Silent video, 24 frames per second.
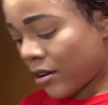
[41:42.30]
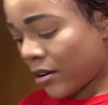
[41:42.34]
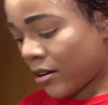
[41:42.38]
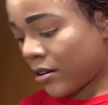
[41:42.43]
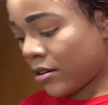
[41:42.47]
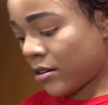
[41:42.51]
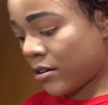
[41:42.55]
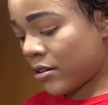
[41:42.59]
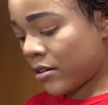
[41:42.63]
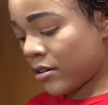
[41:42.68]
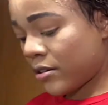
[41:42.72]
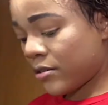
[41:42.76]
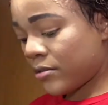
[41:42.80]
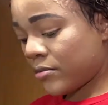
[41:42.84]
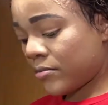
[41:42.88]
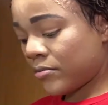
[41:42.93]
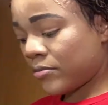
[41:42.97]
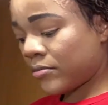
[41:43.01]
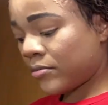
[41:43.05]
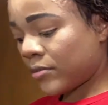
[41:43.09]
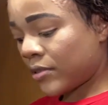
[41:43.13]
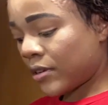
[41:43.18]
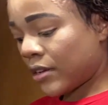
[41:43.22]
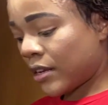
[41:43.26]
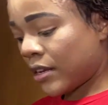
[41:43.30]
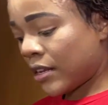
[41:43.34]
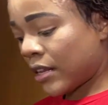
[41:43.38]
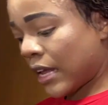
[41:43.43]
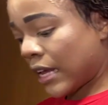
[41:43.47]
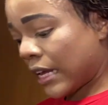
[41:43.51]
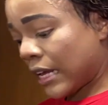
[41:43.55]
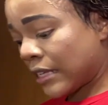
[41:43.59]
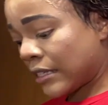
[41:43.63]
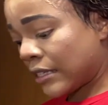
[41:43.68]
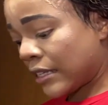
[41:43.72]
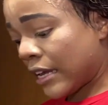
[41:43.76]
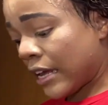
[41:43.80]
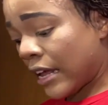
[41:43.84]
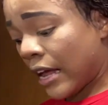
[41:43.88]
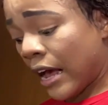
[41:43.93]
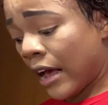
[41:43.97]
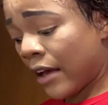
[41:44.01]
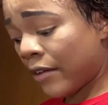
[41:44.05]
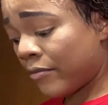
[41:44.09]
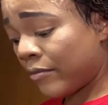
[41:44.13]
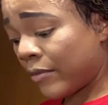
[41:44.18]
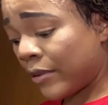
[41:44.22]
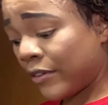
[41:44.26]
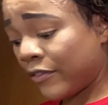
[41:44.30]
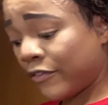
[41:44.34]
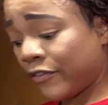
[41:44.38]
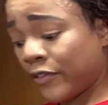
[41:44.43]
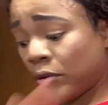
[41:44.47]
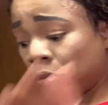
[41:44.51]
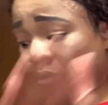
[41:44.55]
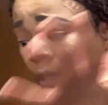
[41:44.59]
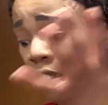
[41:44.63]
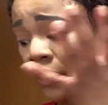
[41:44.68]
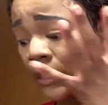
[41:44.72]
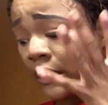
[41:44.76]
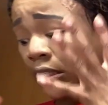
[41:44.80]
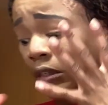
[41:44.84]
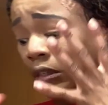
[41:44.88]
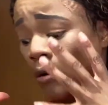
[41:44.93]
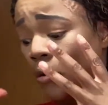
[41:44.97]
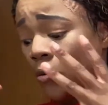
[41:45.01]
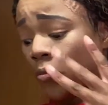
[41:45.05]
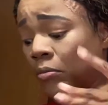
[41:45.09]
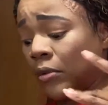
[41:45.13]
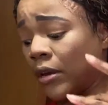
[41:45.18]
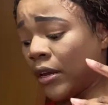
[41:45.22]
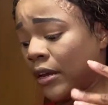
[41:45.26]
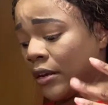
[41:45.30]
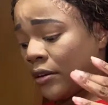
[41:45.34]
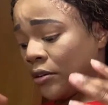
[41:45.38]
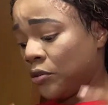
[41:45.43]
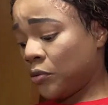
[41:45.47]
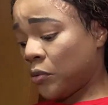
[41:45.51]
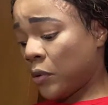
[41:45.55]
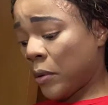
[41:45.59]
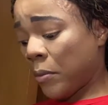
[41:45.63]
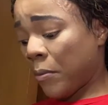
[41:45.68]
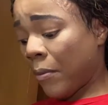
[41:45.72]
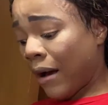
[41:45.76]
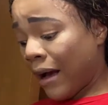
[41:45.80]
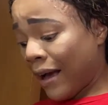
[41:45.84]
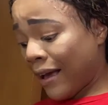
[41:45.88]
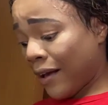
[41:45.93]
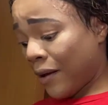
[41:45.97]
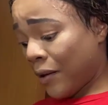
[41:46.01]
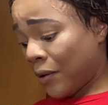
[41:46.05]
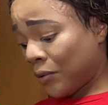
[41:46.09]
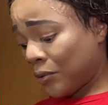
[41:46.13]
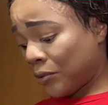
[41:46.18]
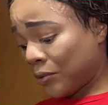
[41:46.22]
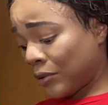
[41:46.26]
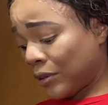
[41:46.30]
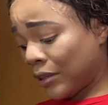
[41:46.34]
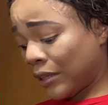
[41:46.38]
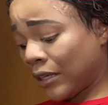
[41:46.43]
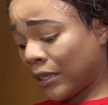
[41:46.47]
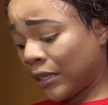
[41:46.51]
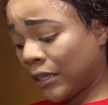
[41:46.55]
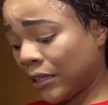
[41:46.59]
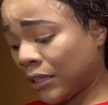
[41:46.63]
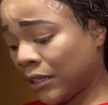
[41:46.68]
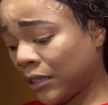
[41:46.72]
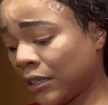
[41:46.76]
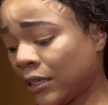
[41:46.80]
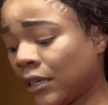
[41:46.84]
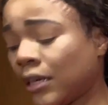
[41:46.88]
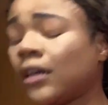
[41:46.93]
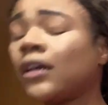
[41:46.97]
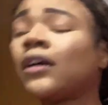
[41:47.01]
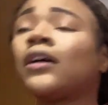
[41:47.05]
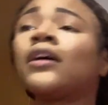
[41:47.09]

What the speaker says: And like I said, I've been focusing on me and doing my own thing.